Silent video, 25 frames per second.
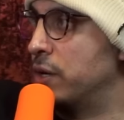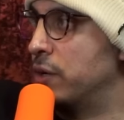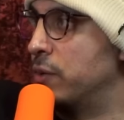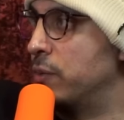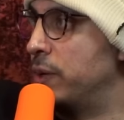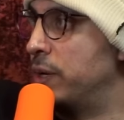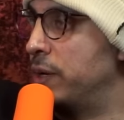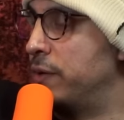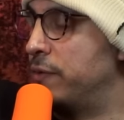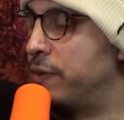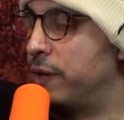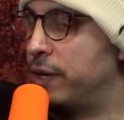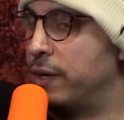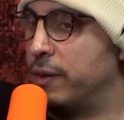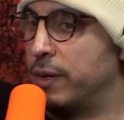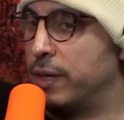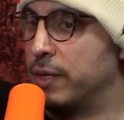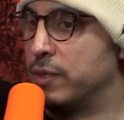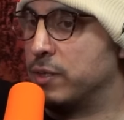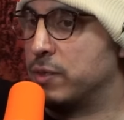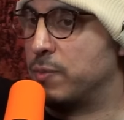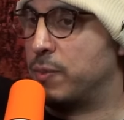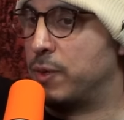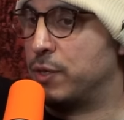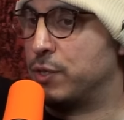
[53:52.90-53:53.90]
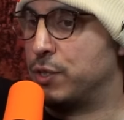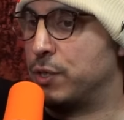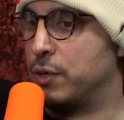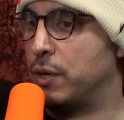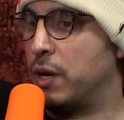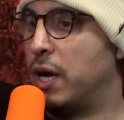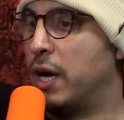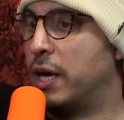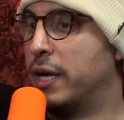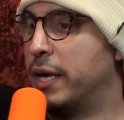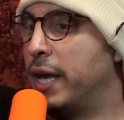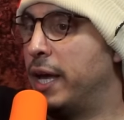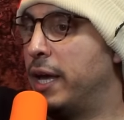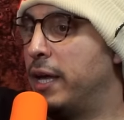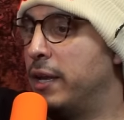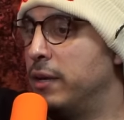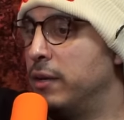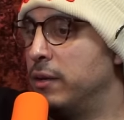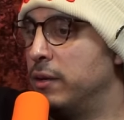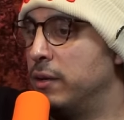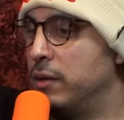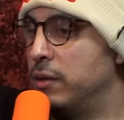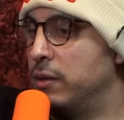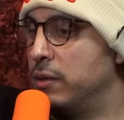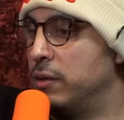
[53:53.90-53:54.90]
not a good way to fight against oppression.
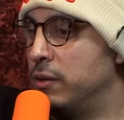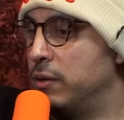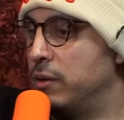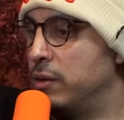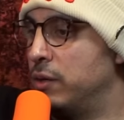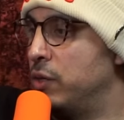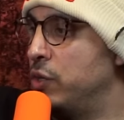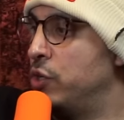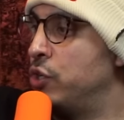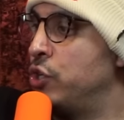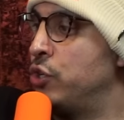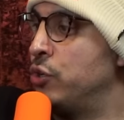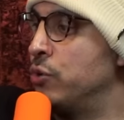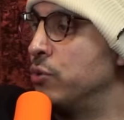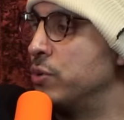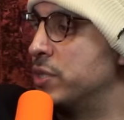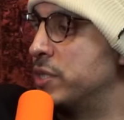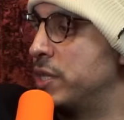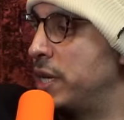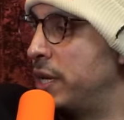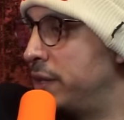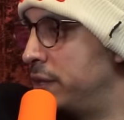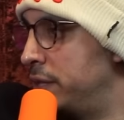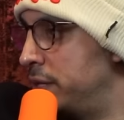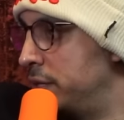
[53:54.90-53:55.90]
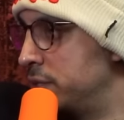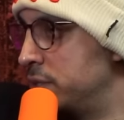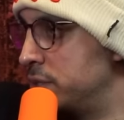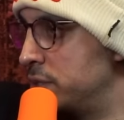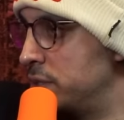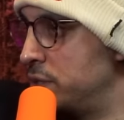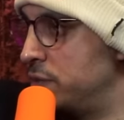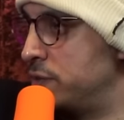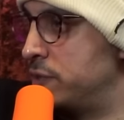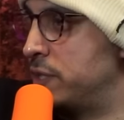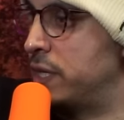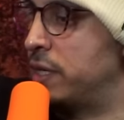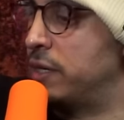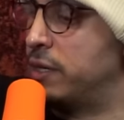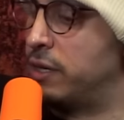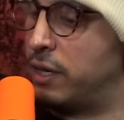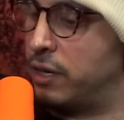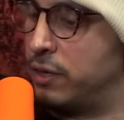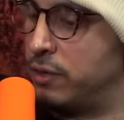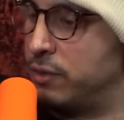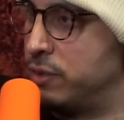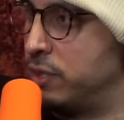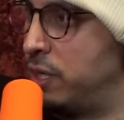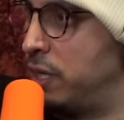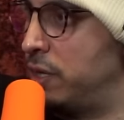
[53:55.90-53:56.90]
Again, you say this, and you said it
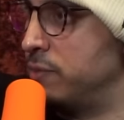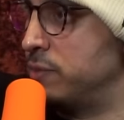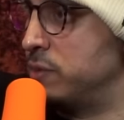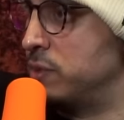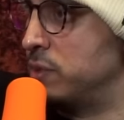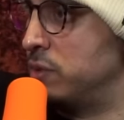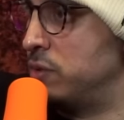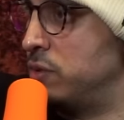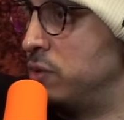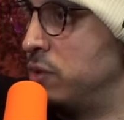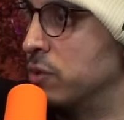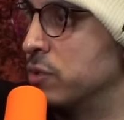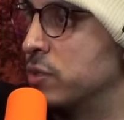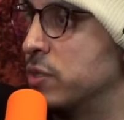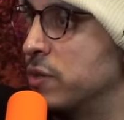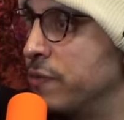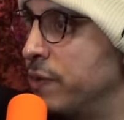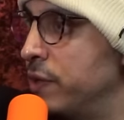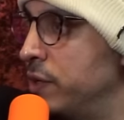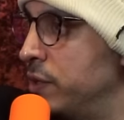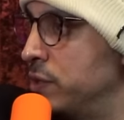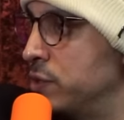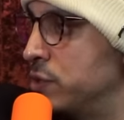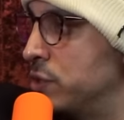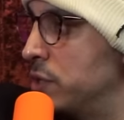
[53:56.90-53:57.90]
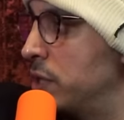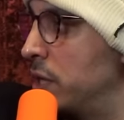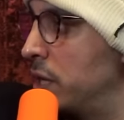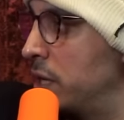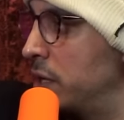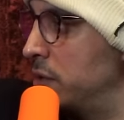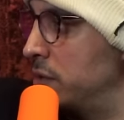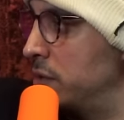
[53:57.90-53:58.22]
a hundred times. No civilian should